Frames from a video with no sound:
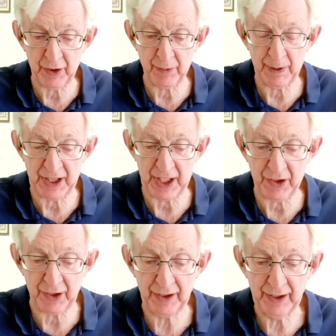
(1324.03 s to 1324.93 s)

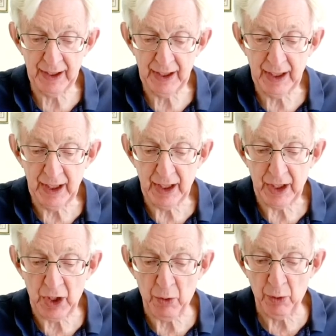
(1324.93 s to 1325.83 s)
possession.
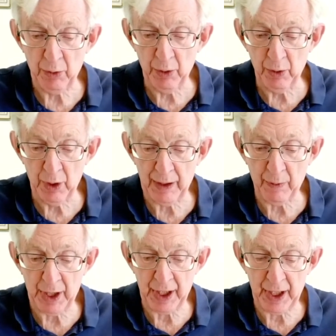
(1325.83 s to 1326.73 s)
You will rule
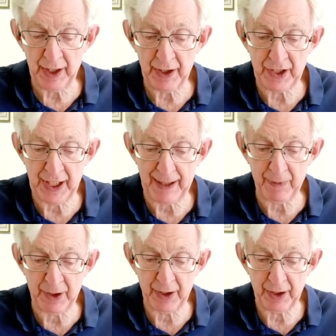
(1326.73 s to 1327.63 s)
them with an iron
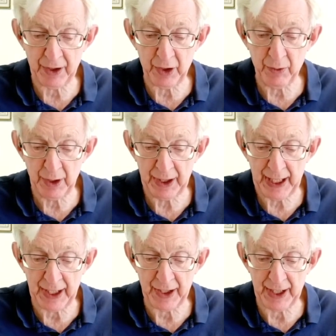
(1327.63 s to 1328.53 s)
scepter, and you will
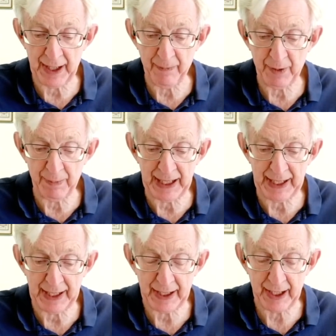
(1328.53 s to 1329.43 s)
dash them to
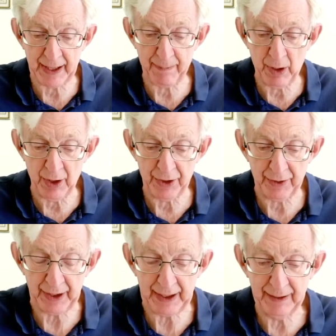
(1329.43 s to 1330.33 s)
pieces like pottery.